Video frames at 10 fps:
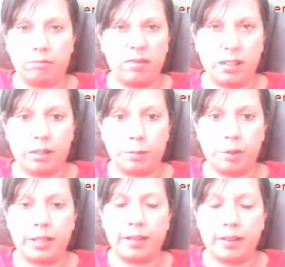Let's
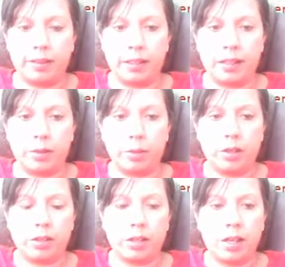pretend that that's how it
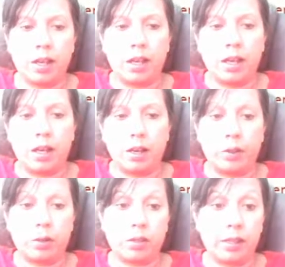works.
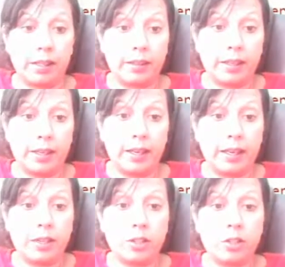We'd also like the
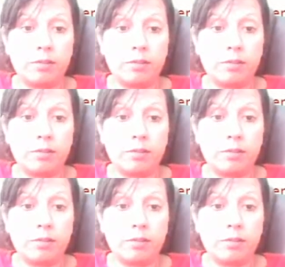age.